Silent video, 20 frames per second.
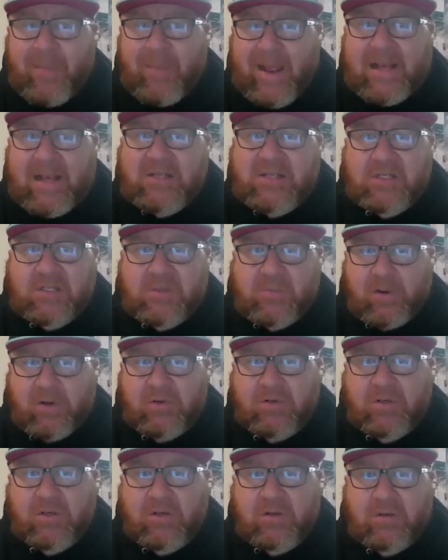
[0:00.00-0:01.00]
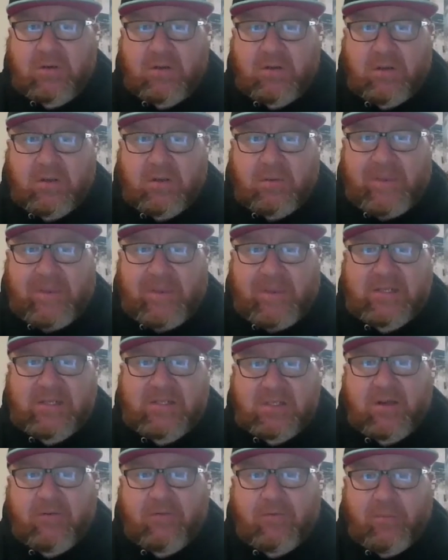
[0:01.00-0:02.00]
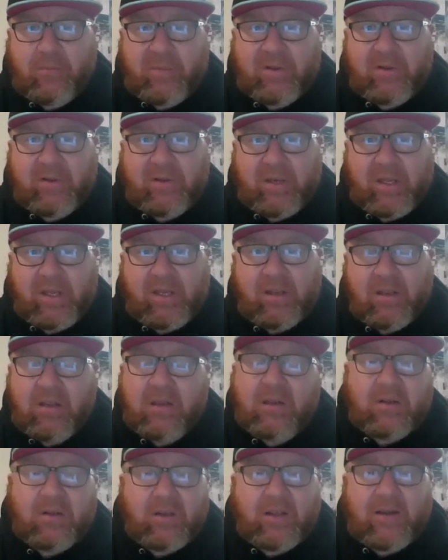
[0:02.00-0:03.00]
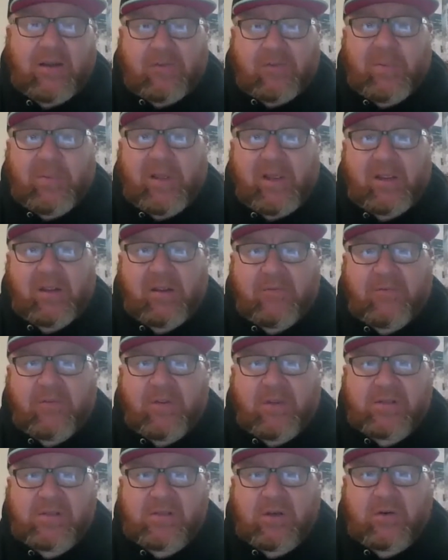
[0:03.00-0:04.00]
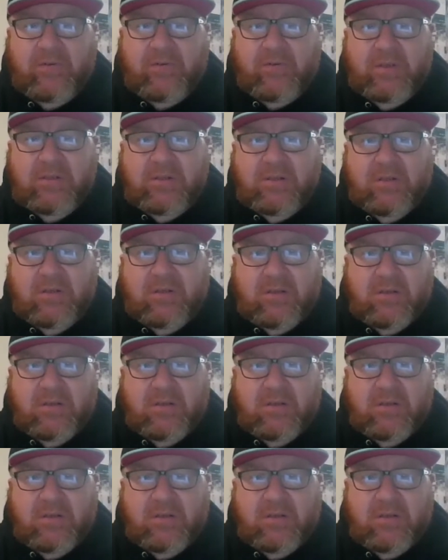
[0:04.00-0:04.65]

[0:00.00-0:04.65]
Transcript: mass exposure, mass discoverability, you have to pay for the service.